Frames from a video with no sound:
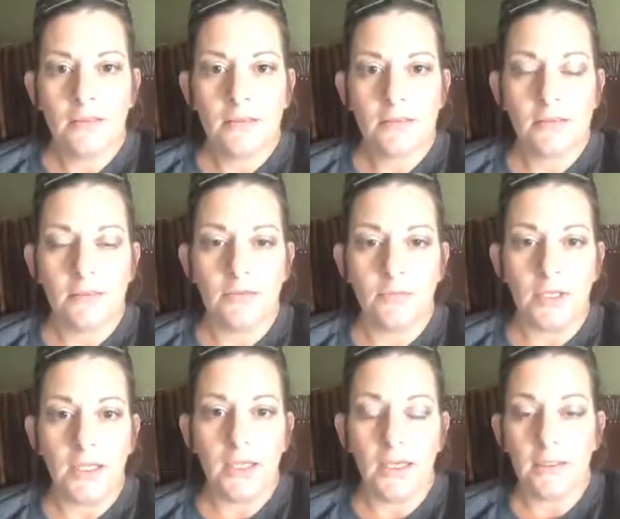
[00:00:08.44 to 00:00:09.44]
See if we
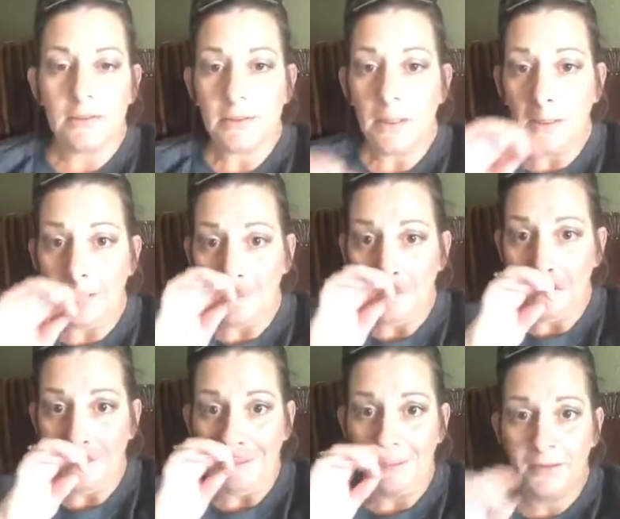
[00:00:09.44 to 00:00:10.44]
can't
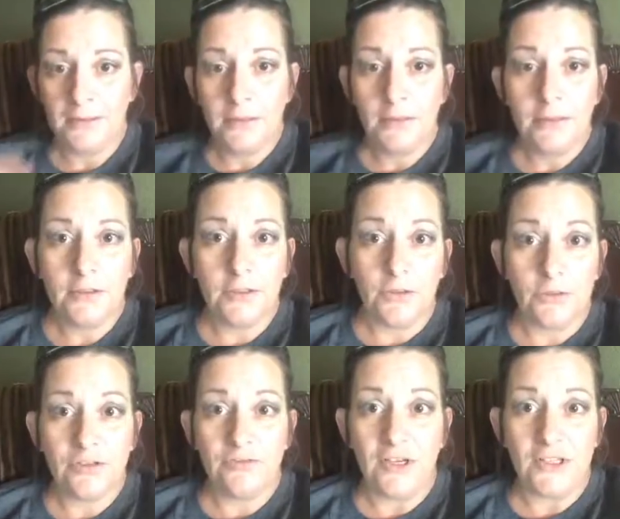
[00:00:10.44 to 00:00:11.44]

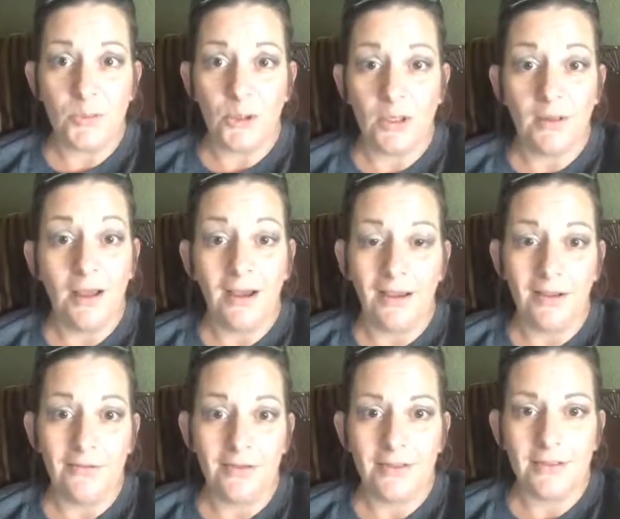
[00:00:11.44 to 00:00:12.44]
use Facebook
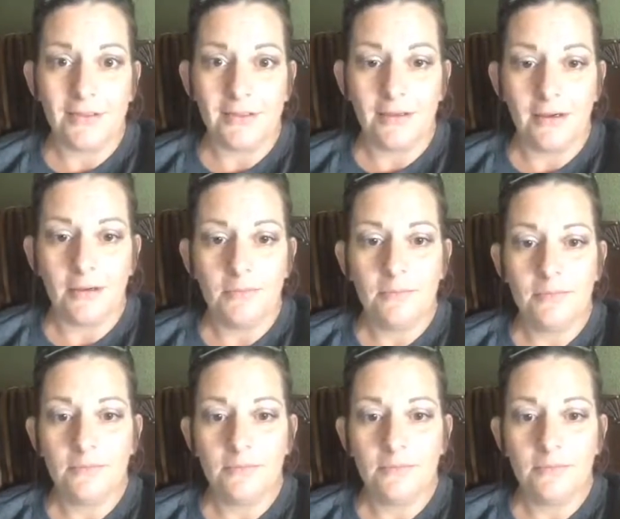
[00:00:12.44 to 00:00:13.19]
Live this time.